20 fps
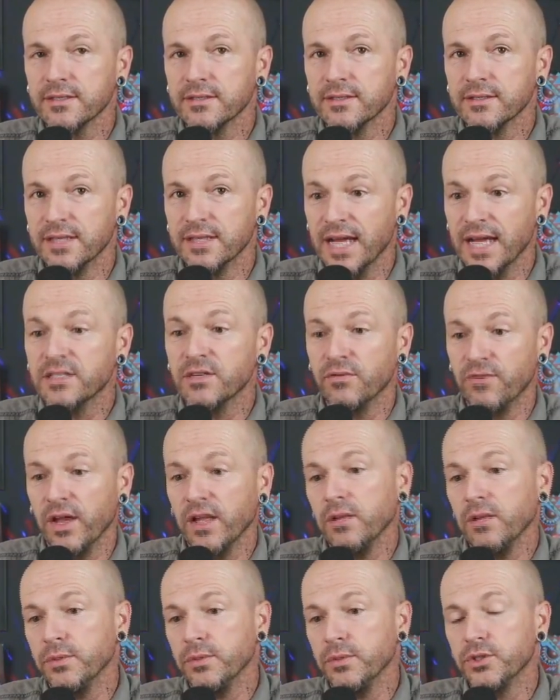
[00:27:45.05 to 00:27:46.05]
that's
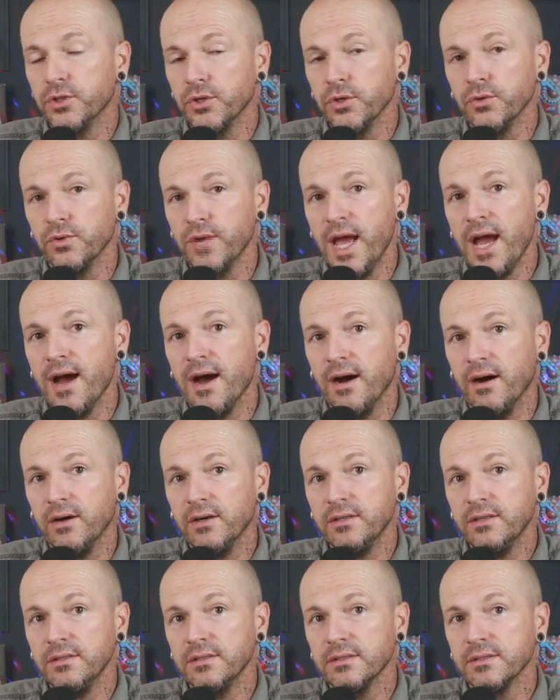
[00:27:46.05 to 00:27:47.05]
available to you now,